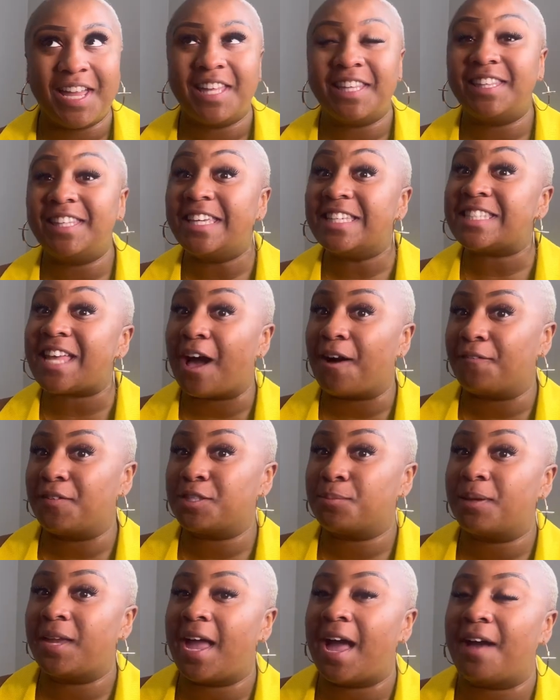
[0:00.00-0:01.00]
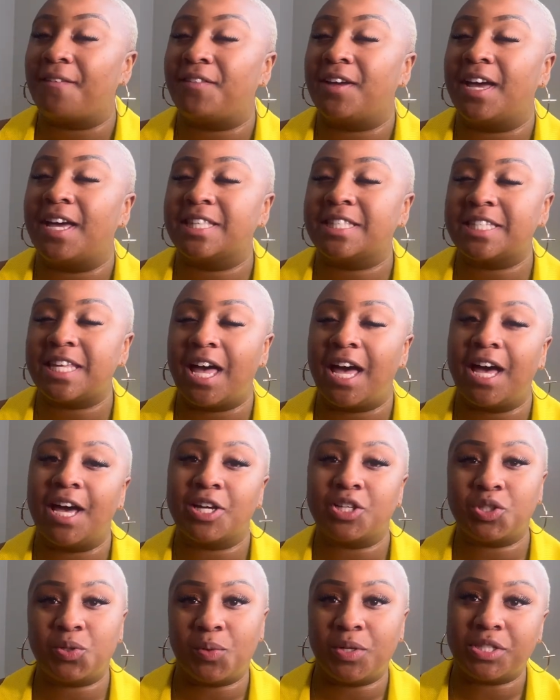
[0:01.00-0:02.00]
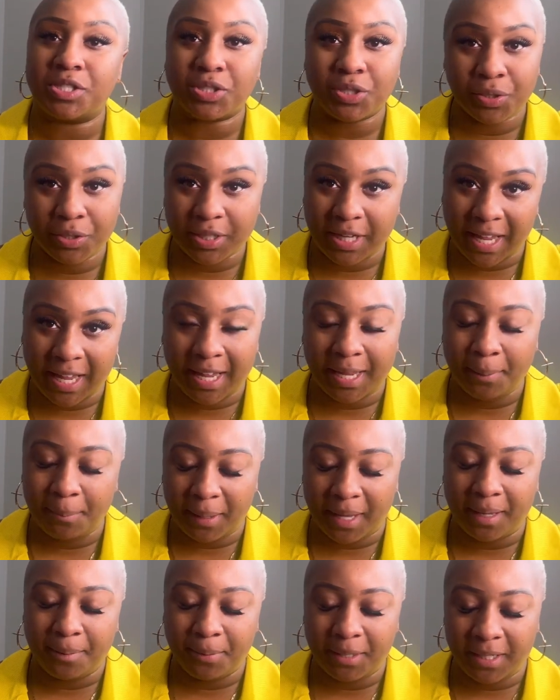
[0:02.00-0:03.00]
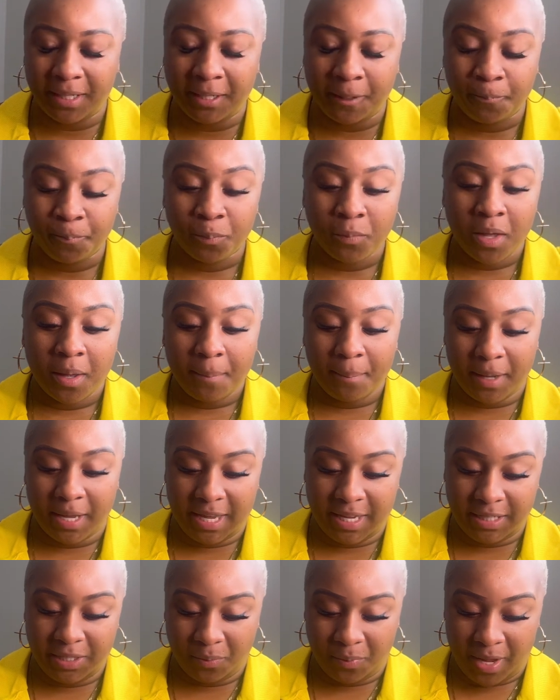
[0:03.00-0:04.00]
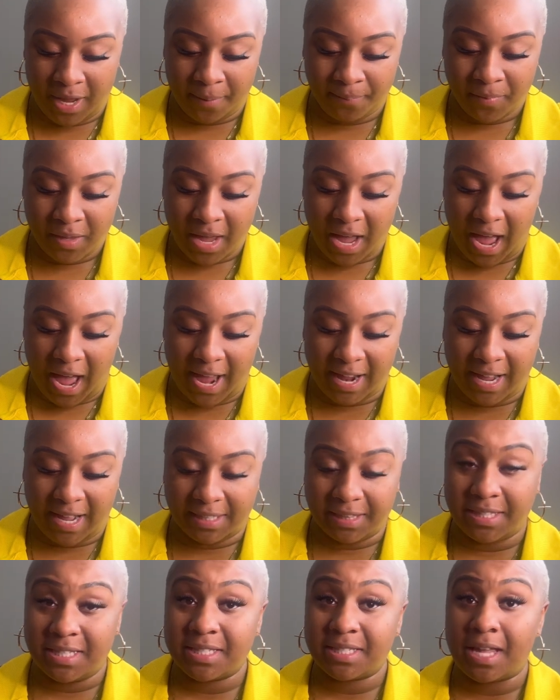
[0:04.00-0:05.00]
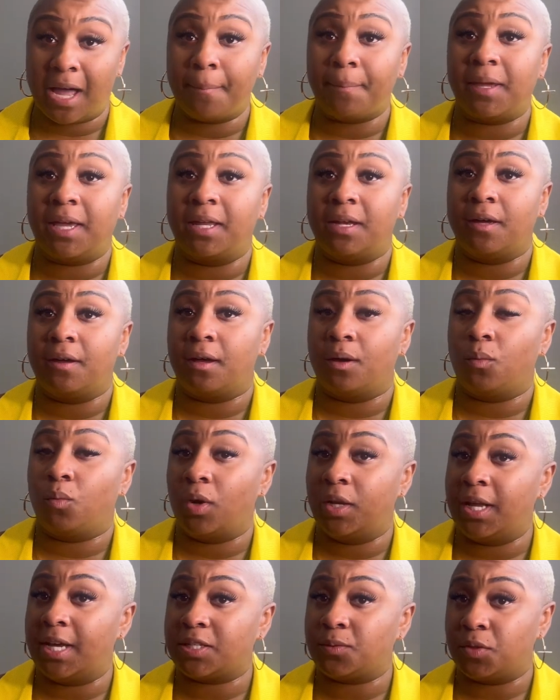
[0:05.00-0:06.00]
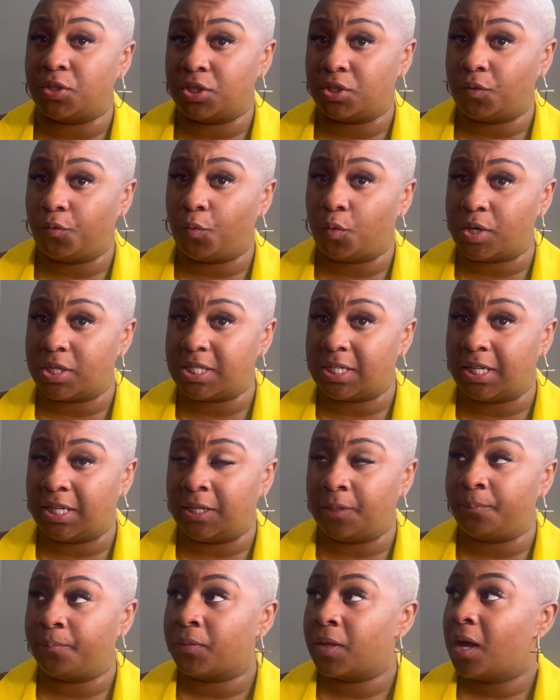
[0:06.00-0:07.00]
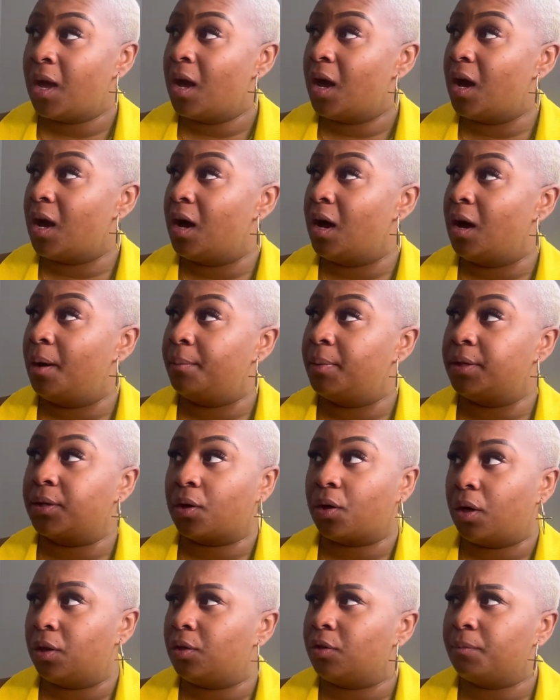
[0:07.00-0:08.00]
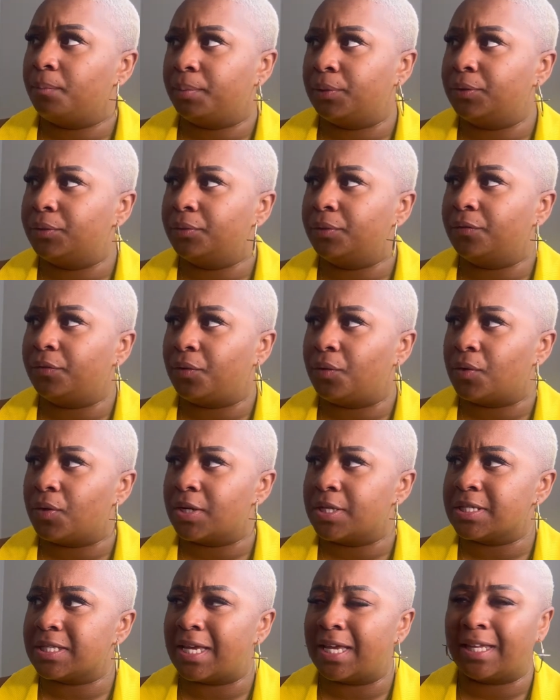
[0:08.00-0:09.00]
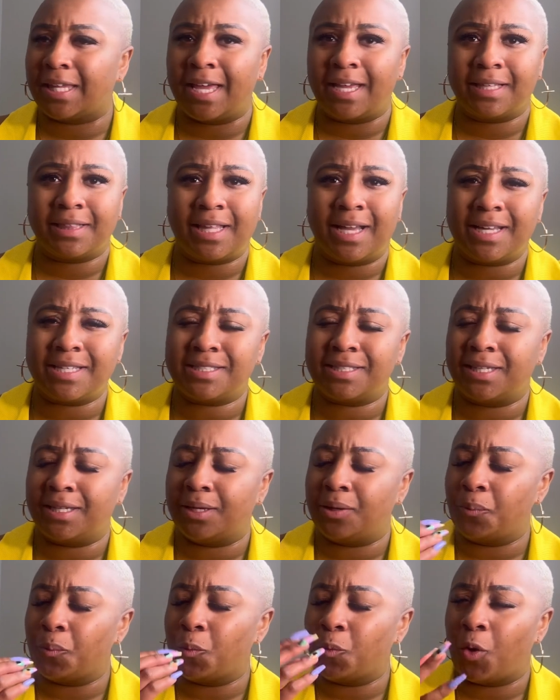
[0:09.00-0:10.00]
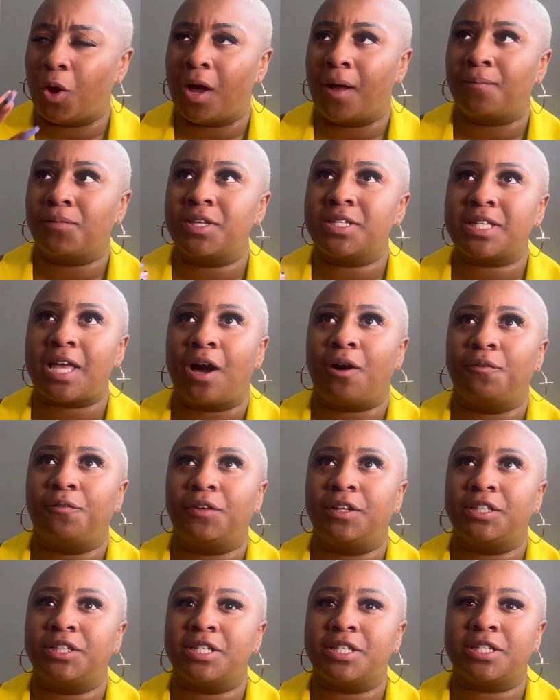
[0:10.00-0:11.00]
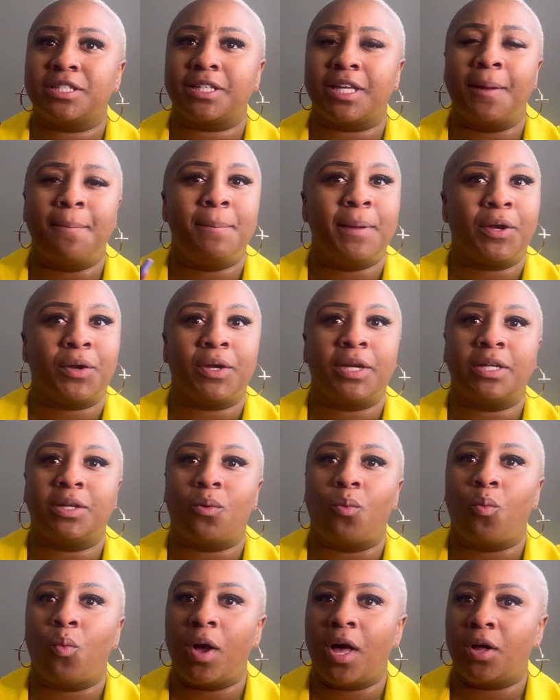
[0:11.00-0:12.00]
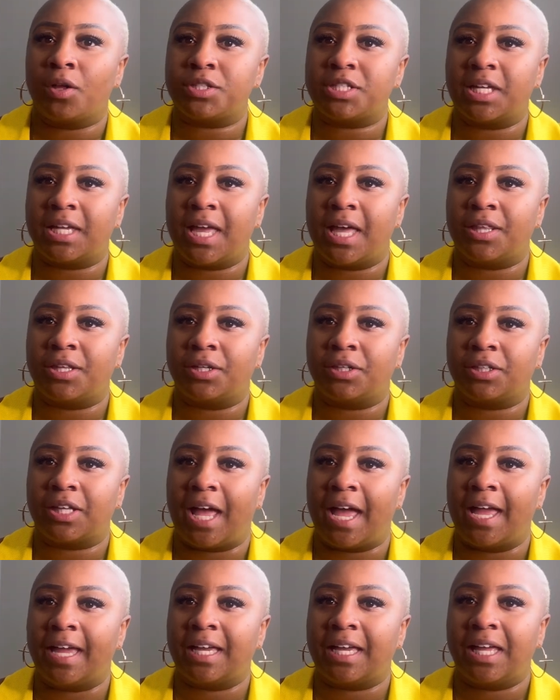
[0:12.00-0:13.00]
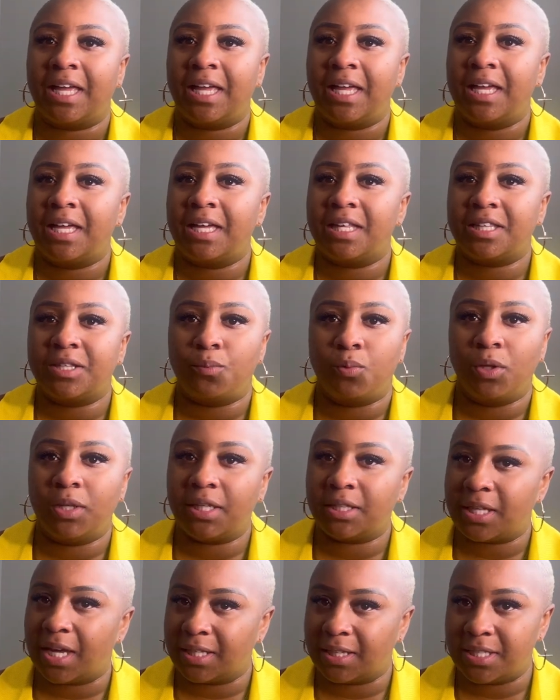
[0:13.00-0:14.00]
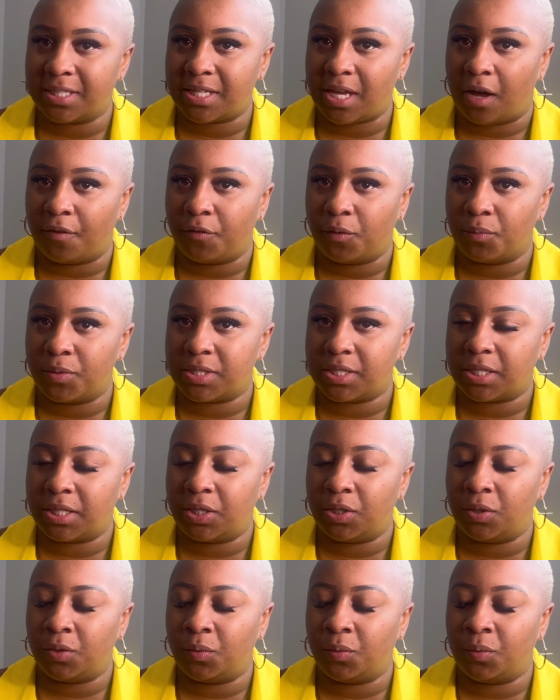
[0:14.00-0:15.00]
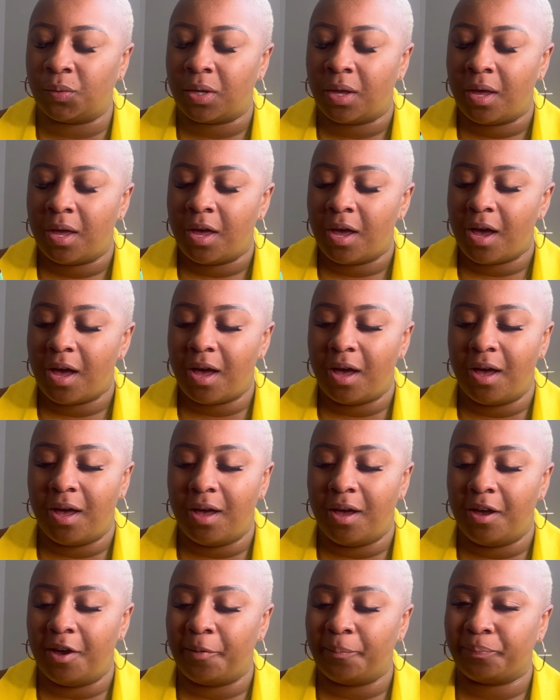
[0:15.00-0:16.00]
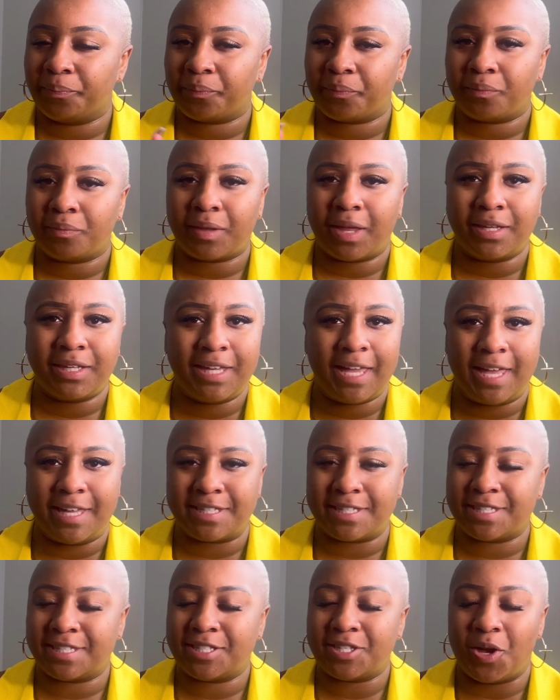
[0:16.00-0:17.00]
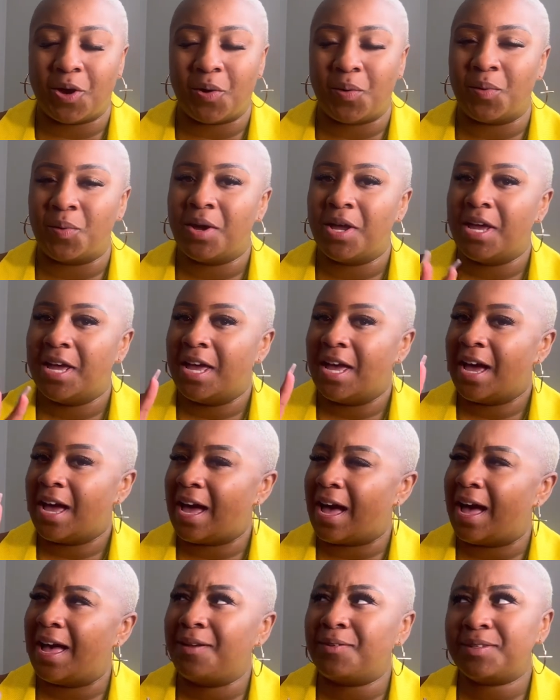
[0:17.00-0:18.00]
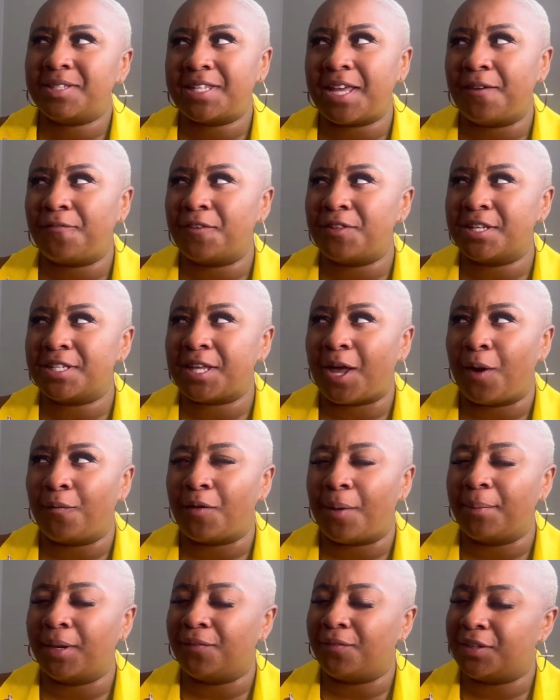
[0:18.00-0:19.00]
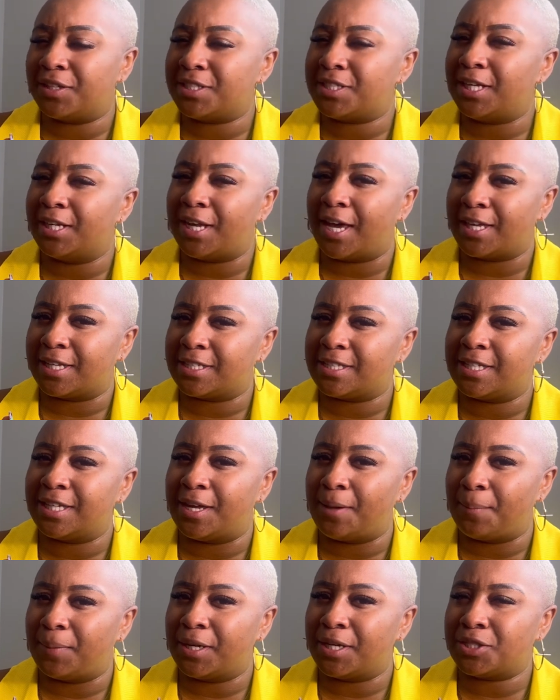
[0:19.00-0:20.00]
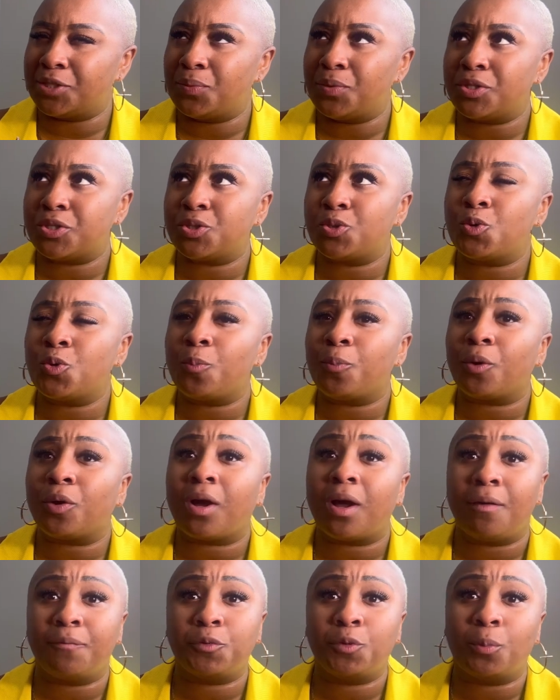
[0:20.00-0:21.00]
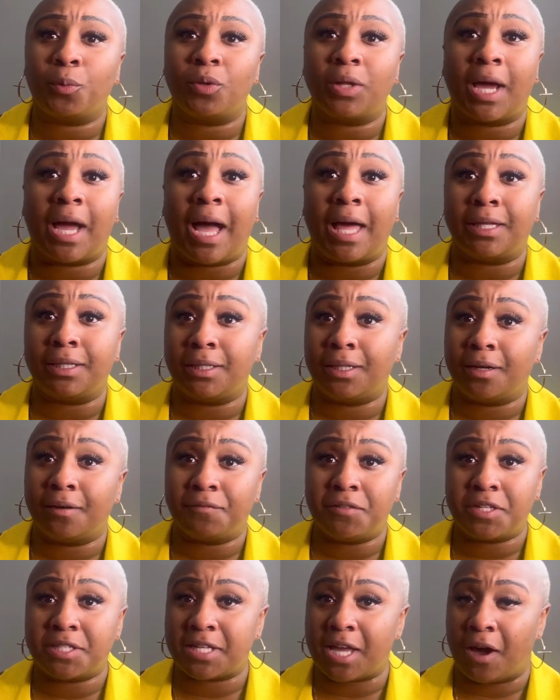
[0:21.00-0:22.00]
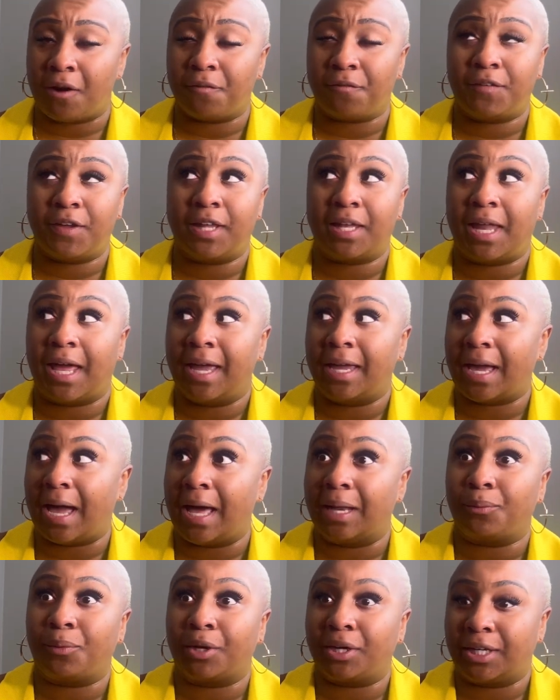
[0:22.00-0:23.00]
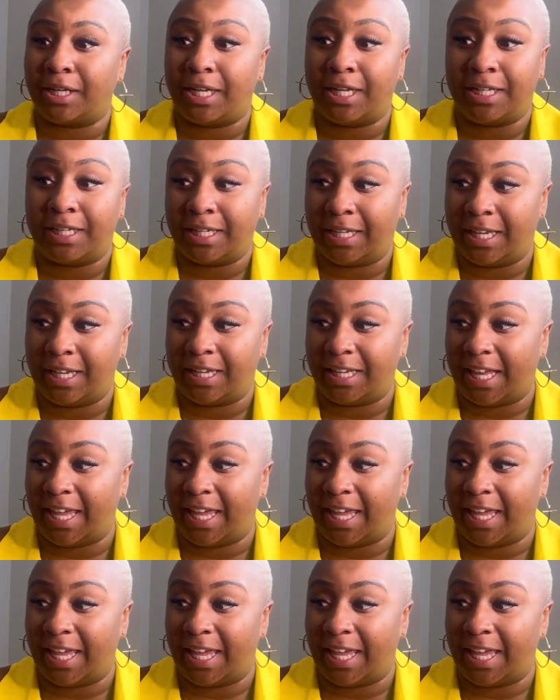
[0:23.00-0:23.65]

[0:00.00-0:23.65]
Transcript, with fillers: These outfits be having a tongue twister name, baby. But anyway, I got this top in a 1X, which is a 14, and the color blue, of course. And like I said, wow, this outfit just, it married well together. Like, really thought this outfit was cute. Yes, so I would say for this outfit, I'm gonna give it a 10 out of 10 because it was super comfortable. Like, I love this outfit. Like, I'd wear it again and again.